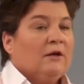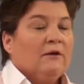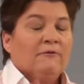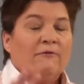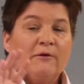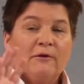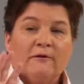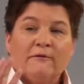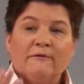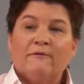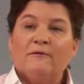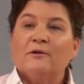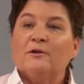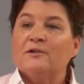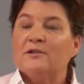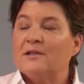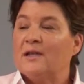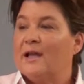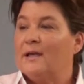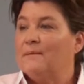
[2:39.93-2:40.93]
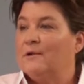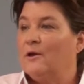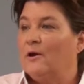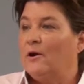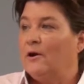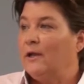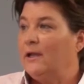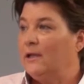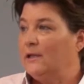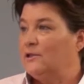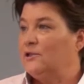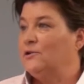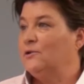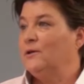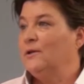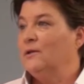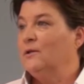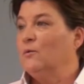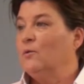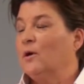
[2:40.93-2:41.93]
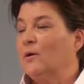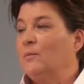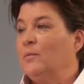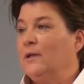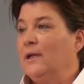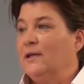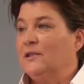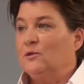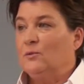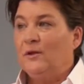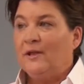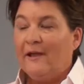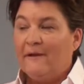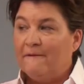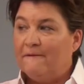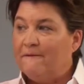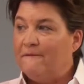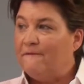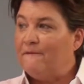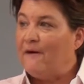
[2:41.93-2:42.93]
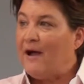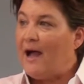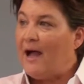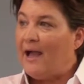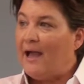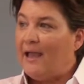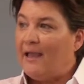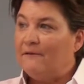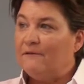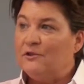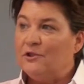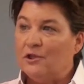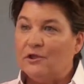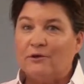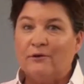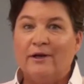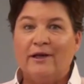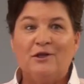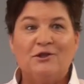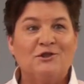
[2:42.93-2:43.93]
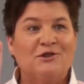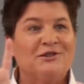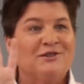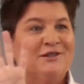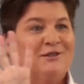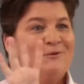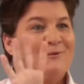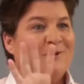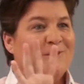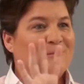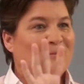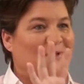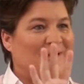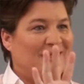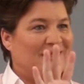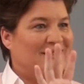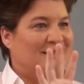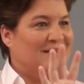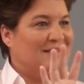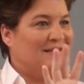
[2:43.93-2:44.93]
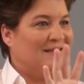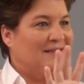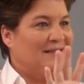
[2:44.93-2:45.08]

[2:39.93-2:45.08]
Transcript: For the first time in our history in the workplace, we have 5 generations in the workplace.